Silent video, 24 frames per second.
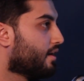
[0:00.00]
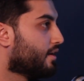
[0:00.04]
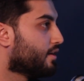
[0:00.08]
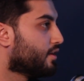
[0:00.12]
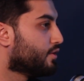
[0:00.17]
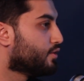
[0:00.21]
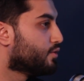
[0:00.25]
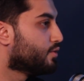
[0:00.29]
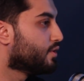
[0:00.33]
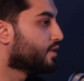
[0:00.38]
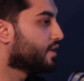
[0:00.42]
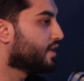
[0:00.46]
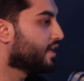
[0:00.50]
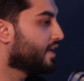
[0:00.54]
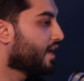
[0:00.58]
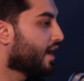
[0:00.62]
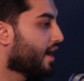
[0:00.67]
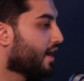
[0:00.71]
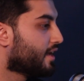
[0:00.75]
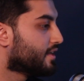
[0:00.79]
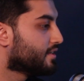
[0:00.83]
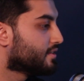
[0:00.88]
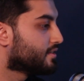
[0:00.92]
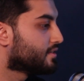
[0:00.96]
Unity
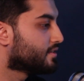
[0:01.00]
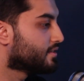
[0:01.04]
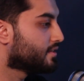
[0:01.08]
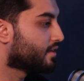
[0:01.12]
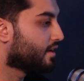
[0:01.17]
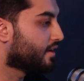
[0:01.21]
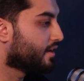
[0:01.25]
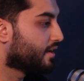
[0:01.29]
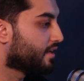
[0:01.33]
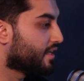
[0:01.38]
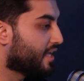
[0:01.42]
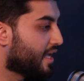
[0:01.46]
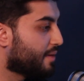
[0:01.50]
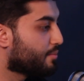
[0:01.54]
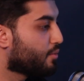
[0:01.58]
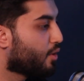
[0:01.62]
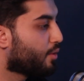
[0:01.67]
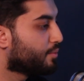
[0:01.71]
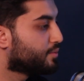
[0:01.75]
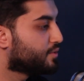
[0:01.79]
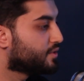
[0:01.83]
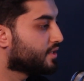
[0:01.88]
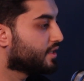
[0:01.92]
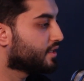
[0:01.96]
has game
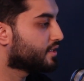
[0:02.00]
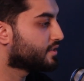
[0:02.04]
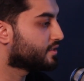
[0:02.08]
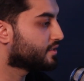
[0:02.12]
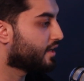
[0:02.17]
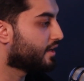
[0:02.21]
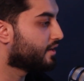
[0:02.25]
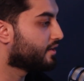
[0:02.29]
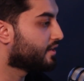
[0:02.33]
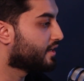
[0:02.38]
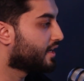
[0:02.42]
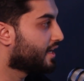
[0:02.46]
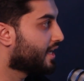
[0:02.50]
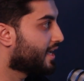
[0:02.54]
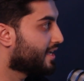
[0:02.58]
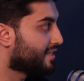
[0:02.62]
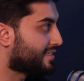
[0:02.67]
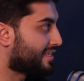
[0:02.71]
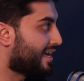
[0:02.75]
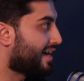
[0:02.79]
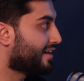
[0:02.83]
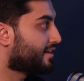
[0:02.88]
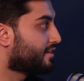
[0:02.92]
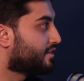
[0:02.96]
objects, Unreal has
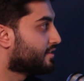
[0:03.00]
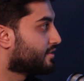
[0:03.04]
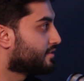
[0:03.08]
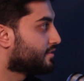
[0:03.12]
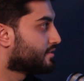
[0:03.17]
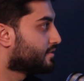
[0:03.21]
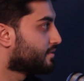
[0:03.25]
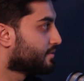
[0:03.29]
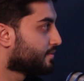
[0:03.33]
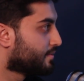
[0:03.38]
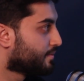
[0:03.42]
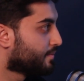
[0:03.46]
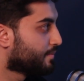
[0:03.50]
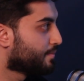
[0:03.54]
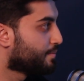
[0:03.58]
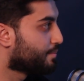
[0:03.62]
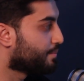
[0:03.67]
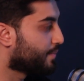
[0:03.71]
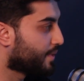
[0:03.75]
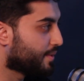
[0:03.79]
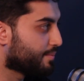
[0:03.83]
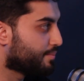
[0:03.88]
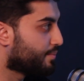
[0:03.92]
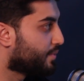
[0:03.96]
actors,
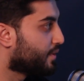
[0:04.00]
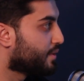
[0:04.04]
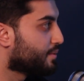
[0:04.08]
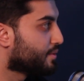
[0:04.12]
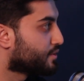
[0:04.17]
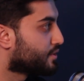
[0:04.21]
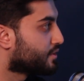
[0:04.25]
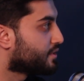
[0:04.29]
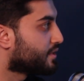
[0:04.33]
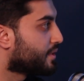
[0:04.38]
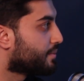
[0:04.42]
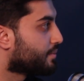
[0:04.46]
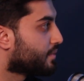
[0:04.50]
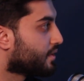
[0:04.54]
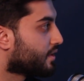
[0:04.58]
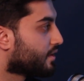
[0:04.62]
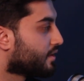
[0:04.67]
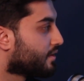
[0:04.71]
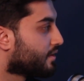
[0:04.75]
but pretty much the same thing.